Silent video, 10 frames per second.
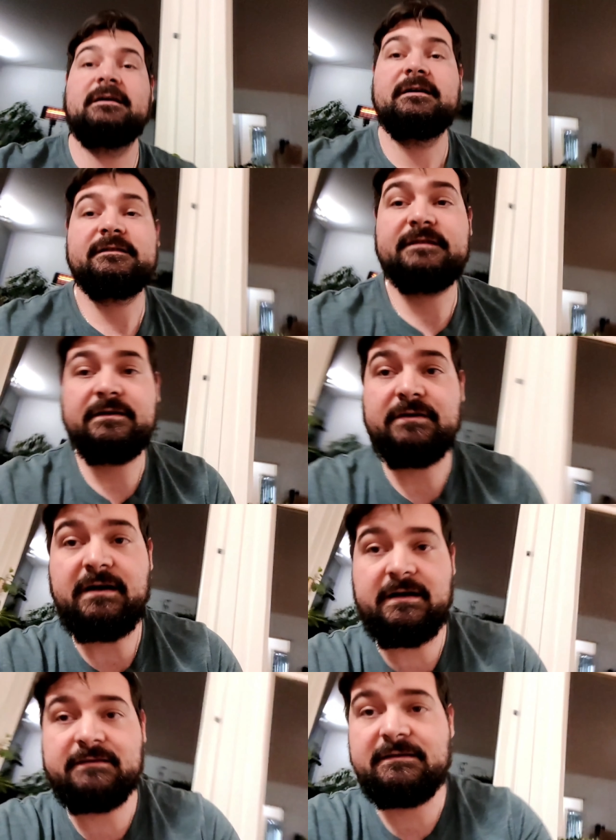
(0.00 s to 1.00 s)
So,
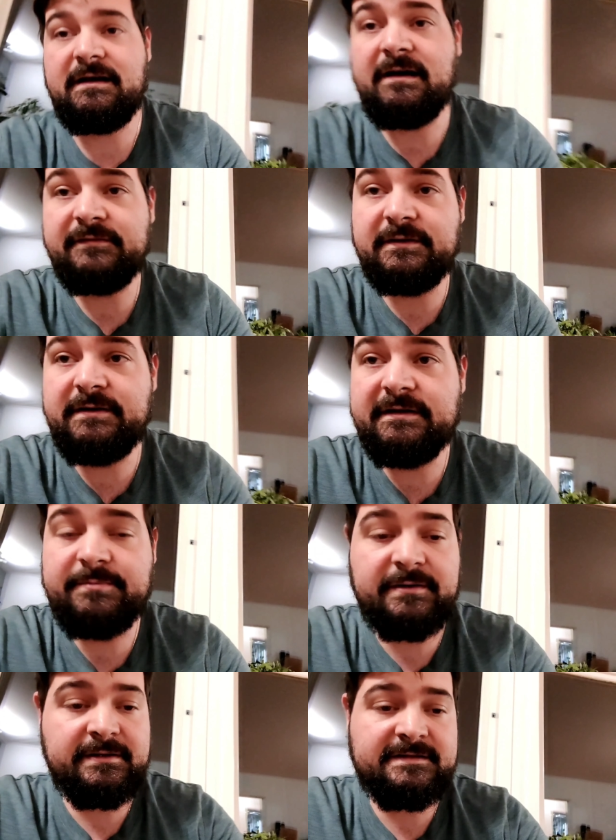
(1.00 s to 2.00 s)
after the
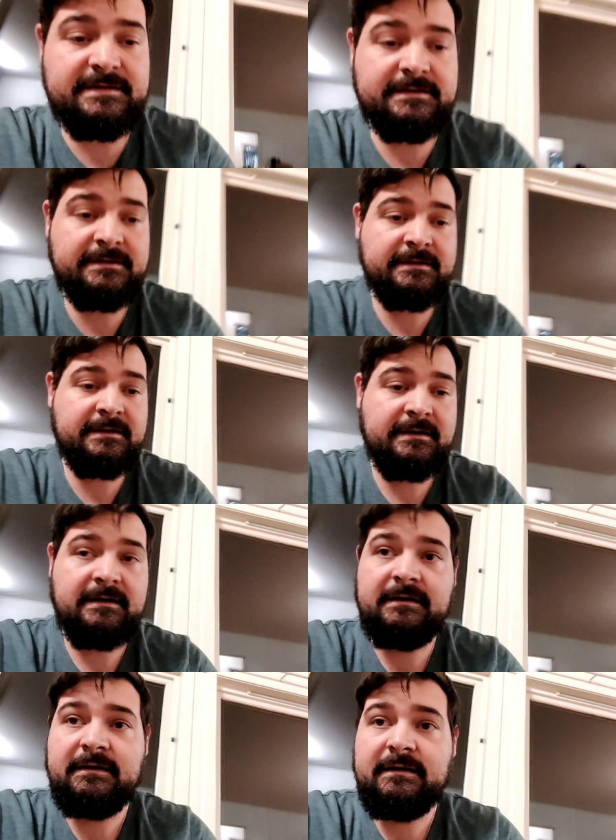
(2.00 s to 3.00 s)
experience,
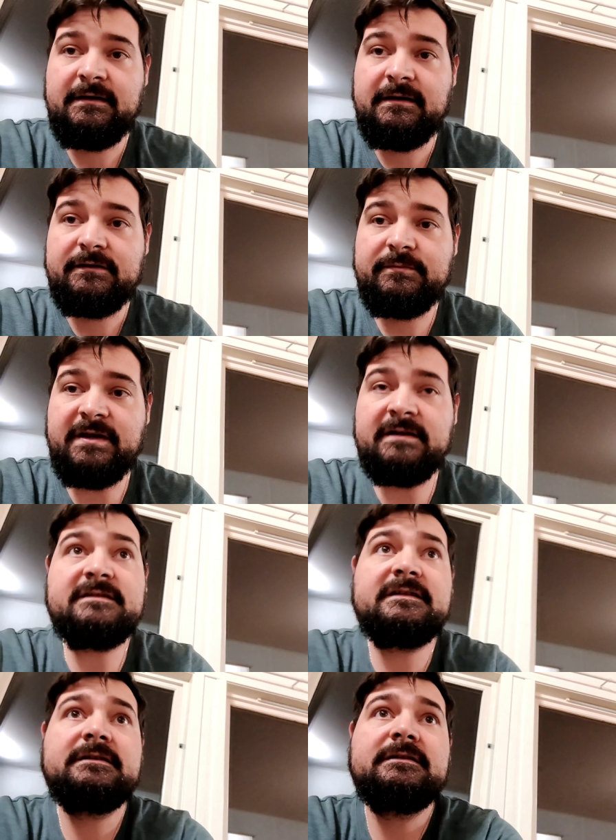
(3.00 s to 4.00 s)
to be honest,
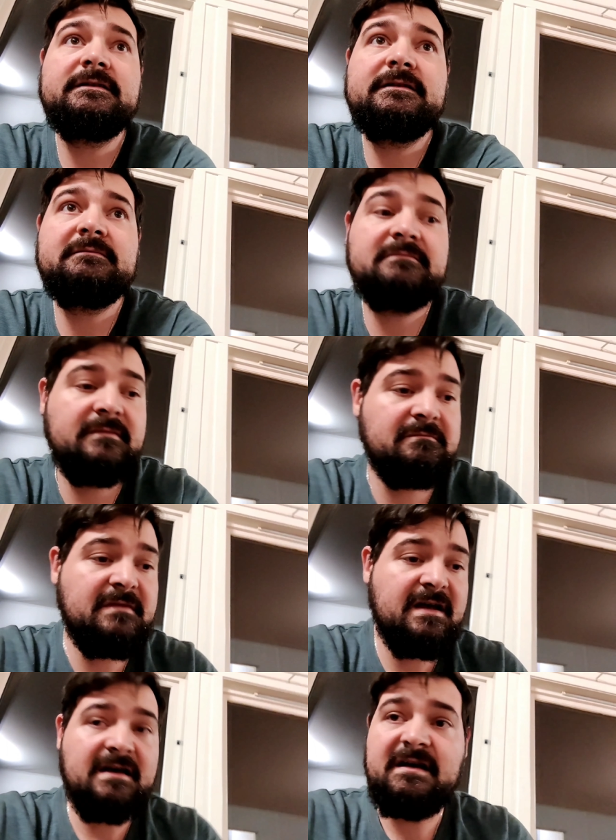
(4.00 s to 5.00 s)

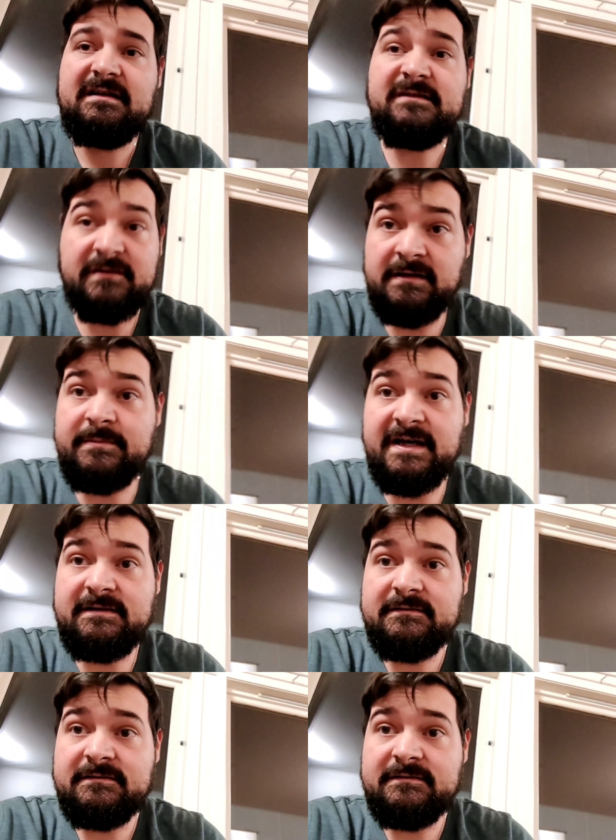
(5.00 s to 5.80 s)
they're not bad,